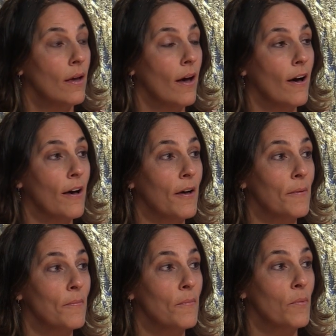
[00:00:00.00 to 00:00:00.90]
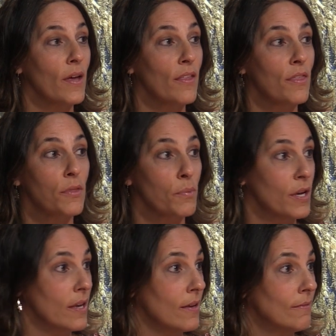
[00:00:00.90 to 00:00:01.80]
uh, with
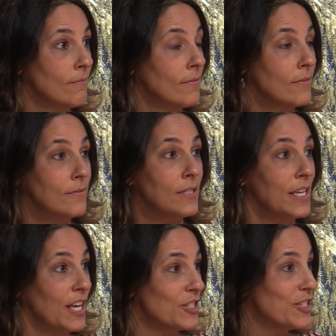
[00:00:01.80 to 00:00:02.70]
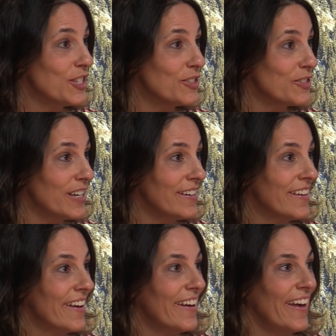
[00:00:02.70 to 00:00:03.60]
three teenage children,
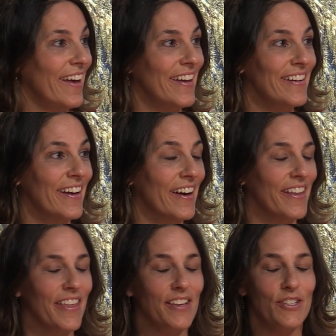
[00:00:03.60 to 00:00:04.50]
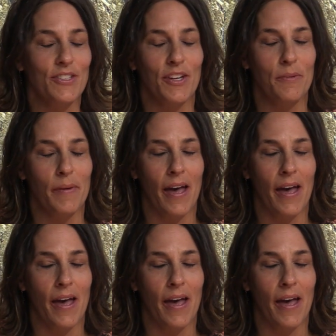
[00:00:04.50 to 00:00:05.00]
and uh, they just couldn't be